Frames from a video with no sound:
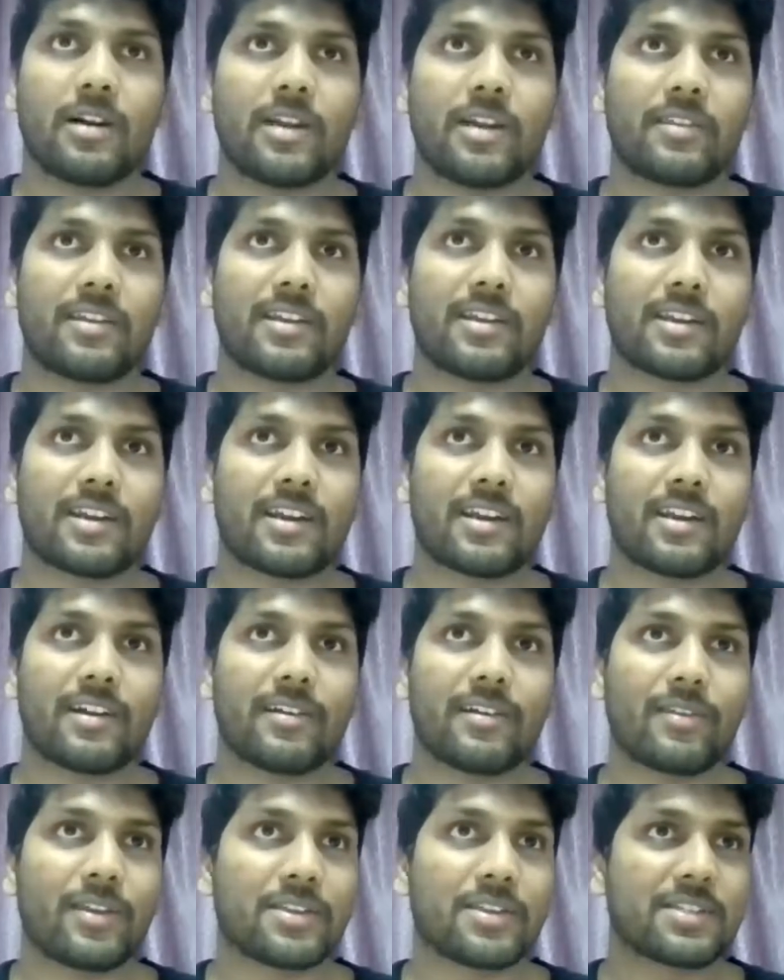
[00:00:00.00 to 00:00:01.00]
I think
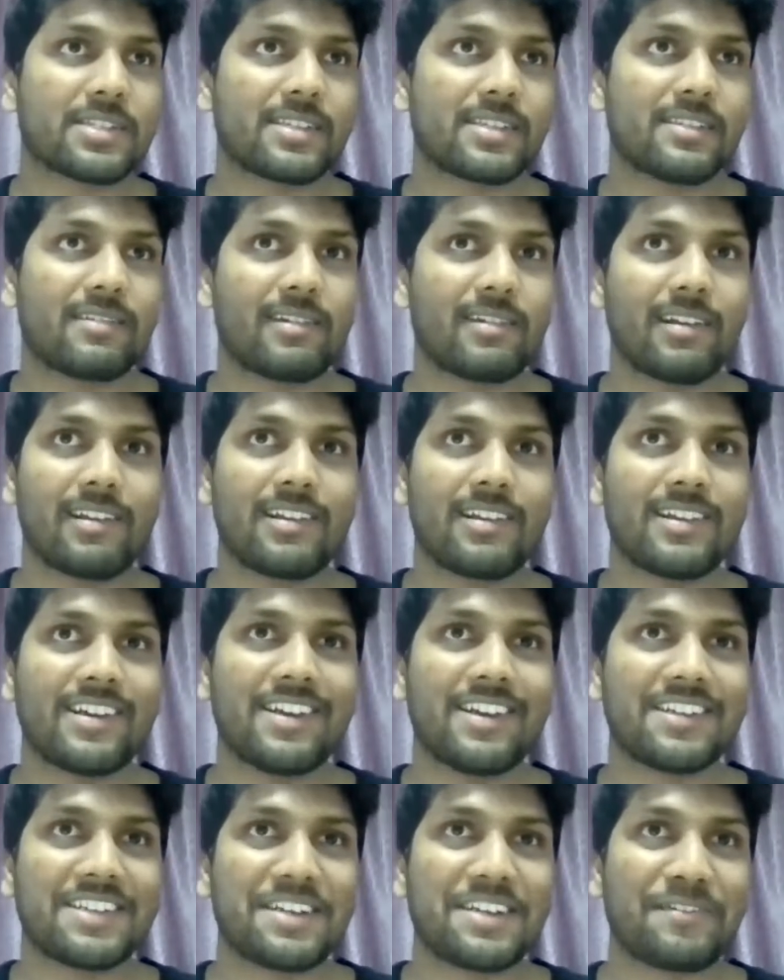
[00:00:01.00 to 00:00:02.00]
that's a really
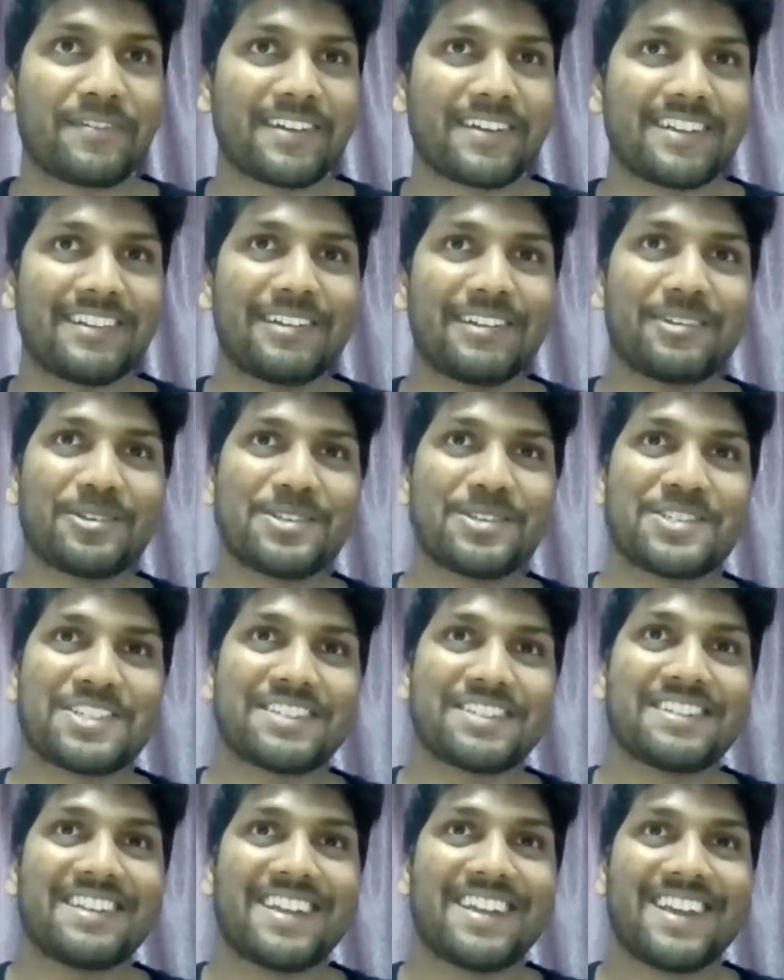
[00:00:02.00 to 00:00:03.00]
difficult
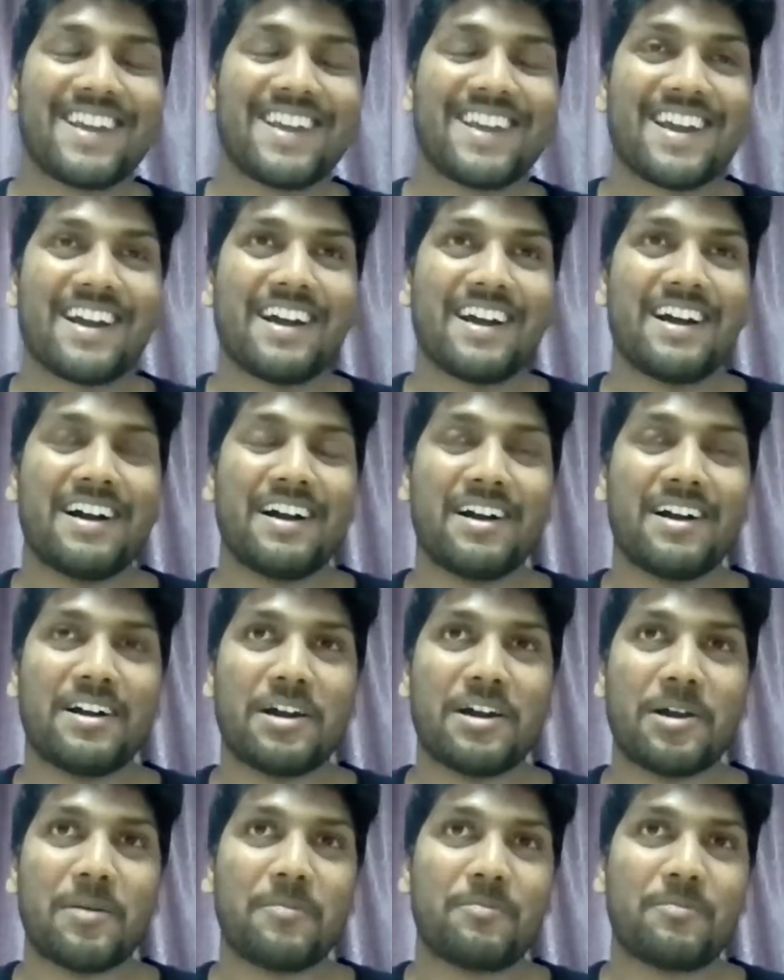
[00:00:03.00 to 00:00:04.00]
question.
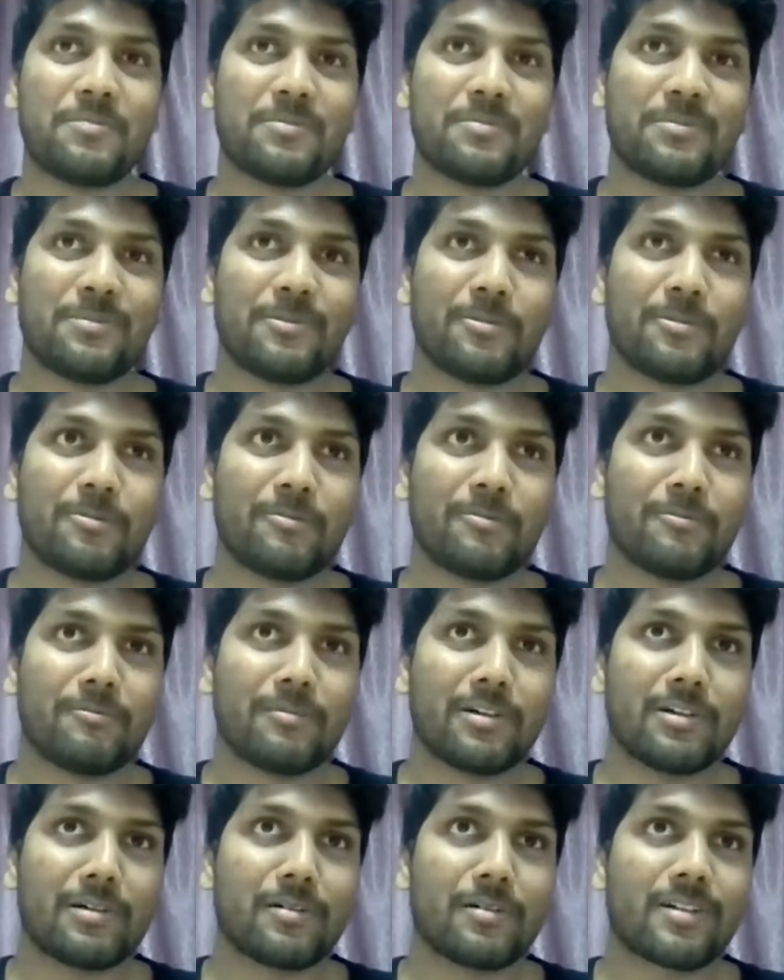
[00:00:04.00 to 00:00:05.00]
Uh,
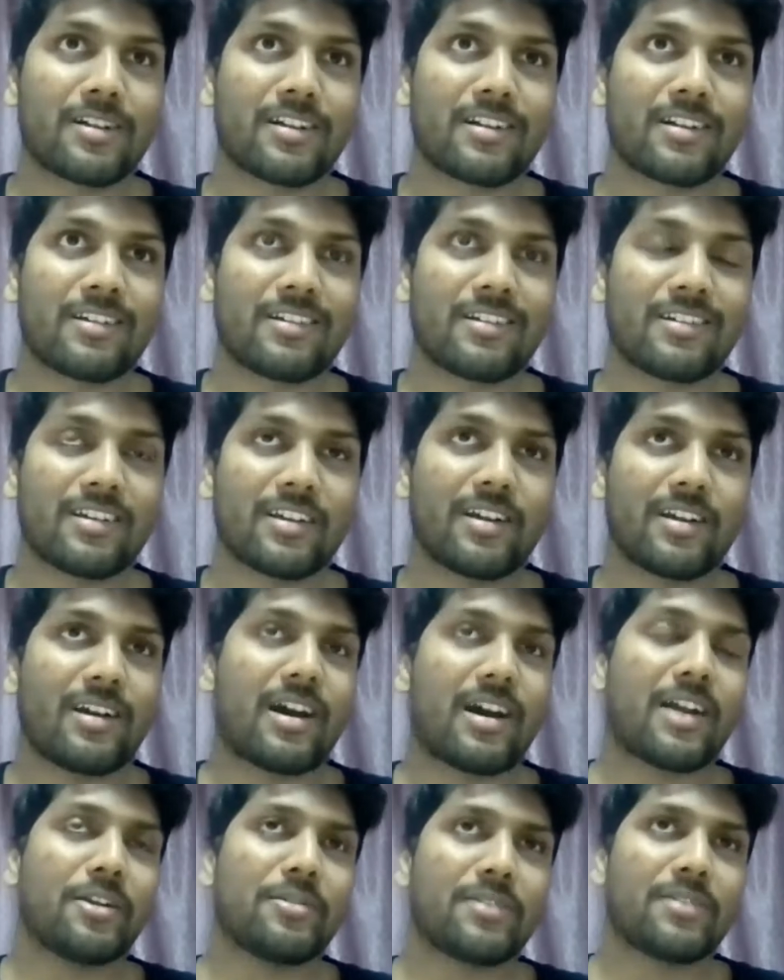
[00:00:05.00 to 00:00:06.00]
well,
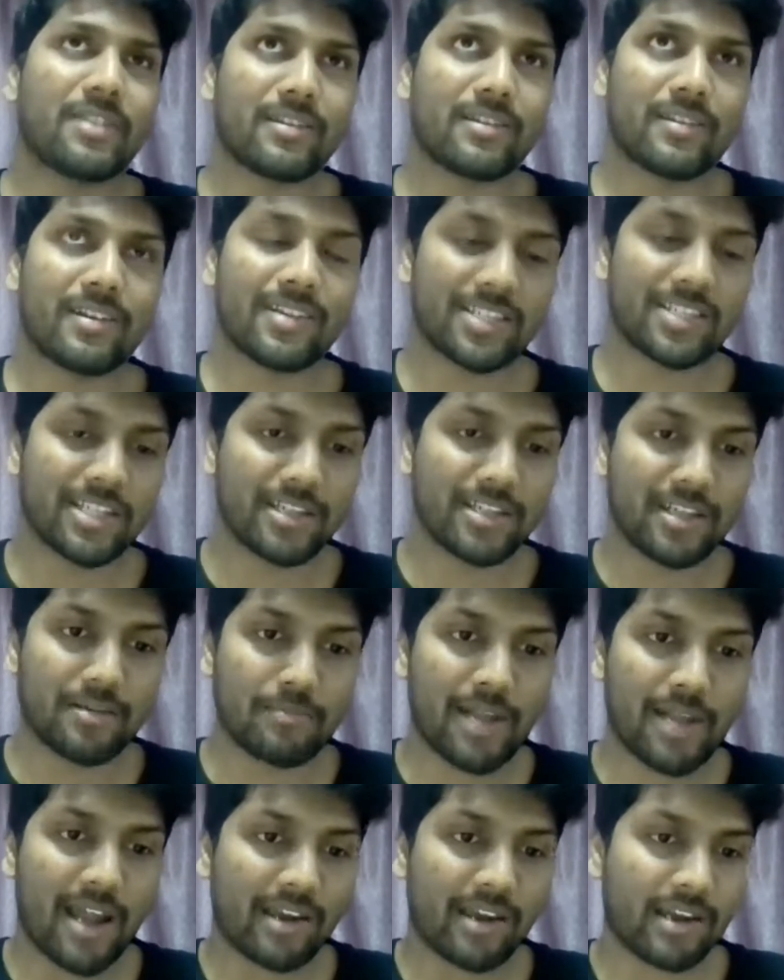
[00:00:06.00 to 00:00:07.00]
I don't think there is any
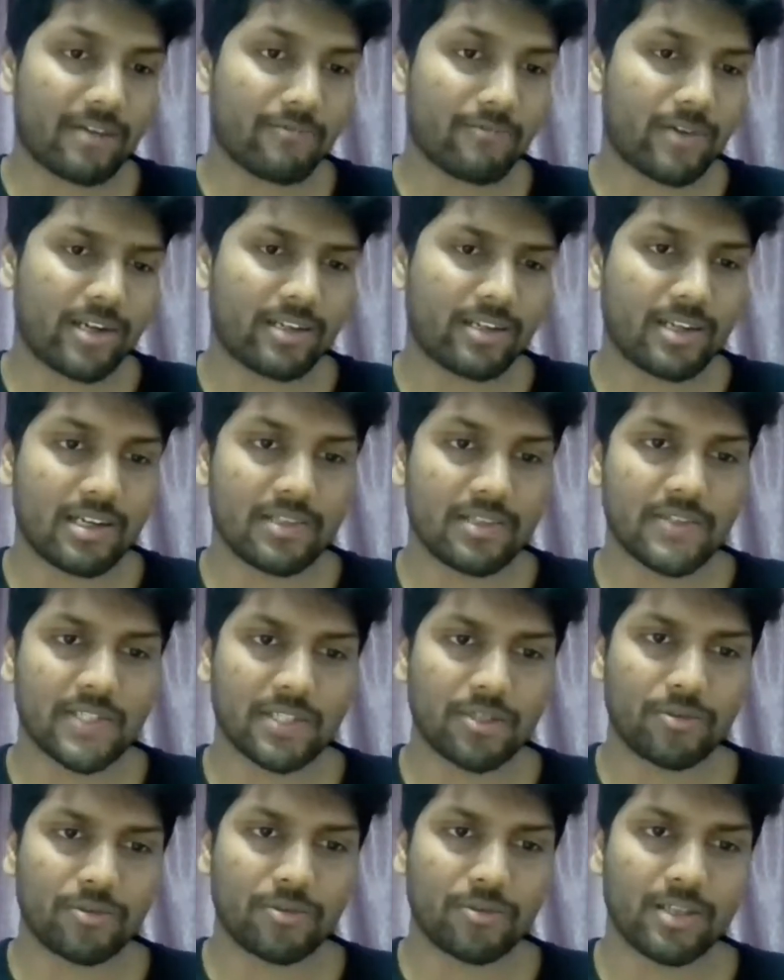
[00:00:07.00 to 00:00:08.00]
black and white answer
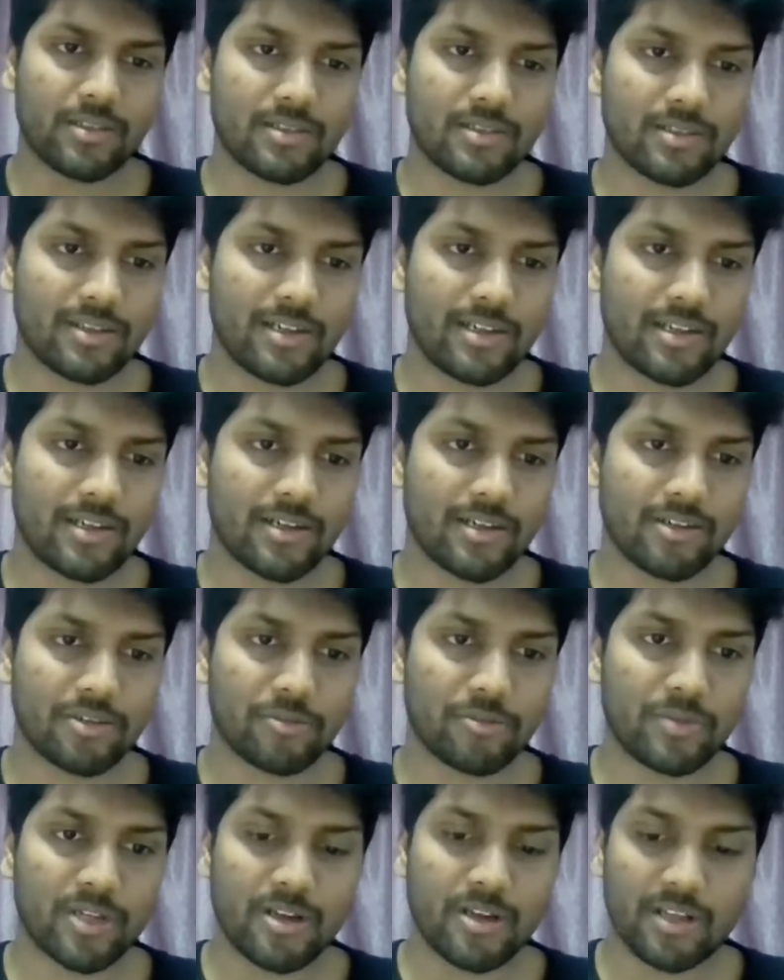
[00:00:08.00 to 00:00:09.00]
to it, to
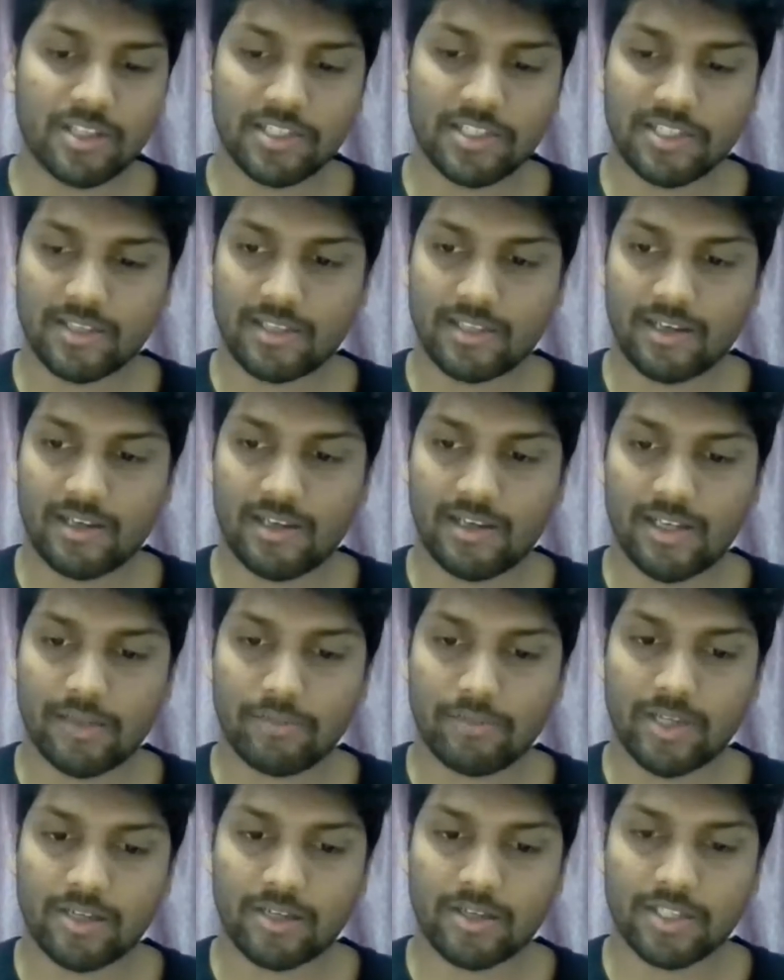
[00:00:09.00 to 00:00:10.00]
be honest,
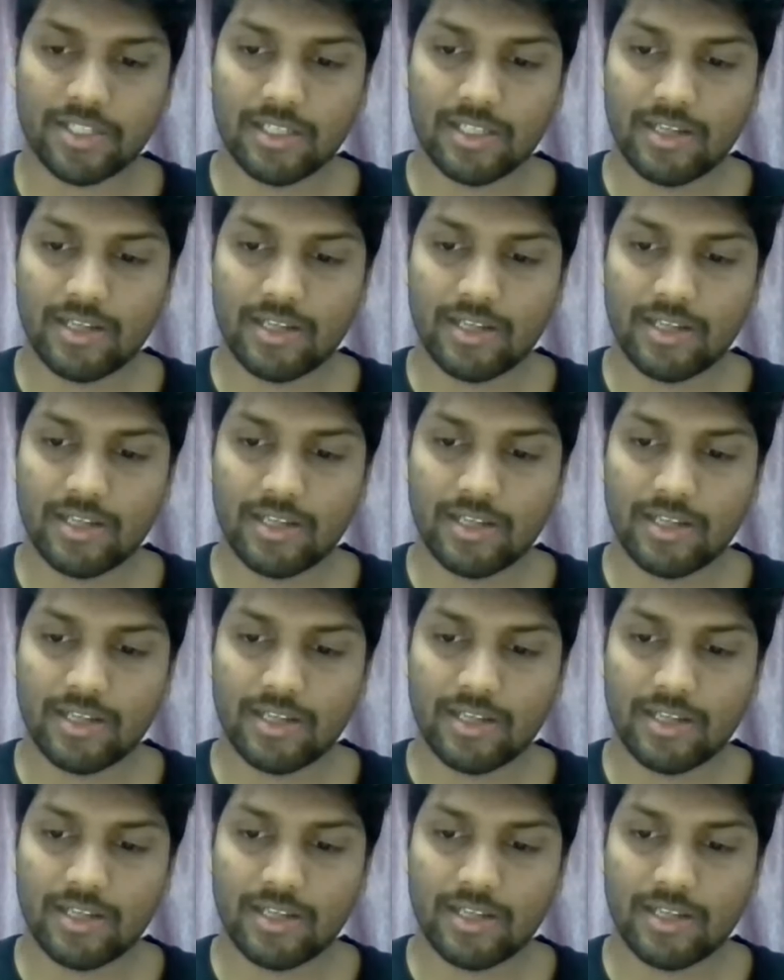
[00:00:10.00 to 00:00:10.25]
because